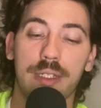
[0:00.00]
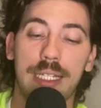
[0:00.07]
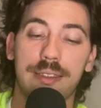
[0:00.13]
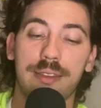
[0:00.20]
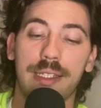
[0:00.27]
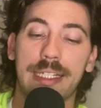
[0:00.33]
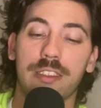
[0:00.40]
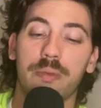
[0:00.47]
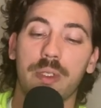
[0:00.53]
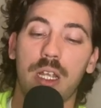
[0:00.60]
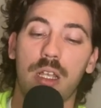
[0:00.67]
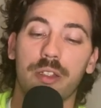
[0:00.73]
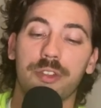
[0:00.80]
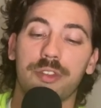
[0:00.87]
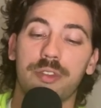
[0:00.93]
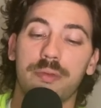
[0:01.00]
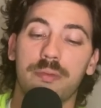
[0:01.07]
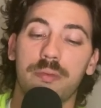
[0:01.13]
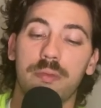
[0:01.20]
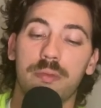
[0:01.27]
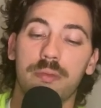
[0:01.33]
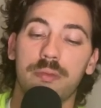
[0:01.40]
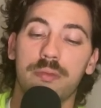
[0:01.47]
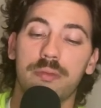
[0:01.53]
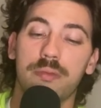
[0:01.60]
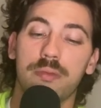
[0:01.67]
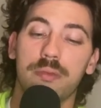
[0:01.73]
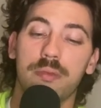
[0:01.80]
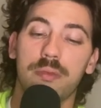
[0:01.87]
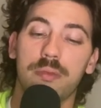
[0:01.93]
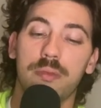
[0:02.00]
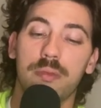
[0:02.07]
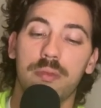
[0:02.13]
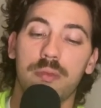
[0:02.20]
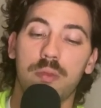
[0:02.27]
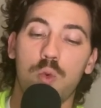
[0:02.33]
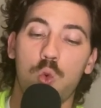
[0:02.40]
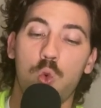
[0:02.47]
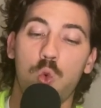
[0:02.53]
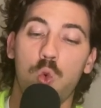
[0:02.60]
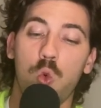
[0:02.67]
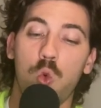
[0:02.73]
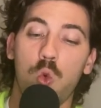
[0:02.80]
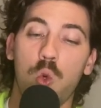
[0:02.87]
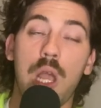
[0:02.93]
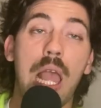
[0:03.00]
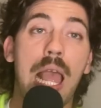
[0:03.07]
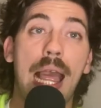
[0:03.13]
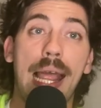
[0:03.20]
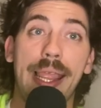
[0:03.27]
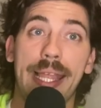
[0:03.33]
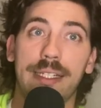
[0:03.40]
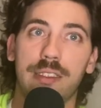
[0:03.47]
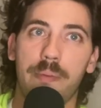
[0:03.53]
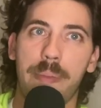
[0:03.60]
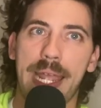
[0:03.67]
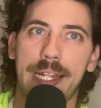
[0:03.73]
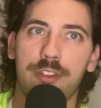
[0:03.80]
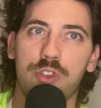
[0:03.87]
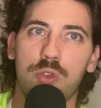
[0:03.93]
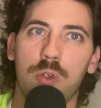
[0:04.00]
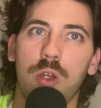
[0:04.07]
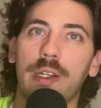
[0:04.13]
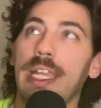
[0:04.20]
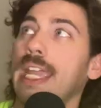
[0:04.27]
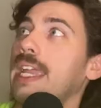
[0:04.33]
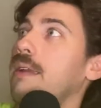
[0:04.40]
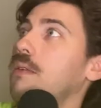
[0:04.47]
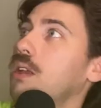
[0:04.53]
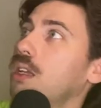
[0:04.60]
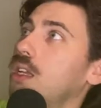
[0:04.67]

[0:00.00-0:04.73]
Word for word: That's Lance McCullers. Ooh, that's a bad stroke. Hey,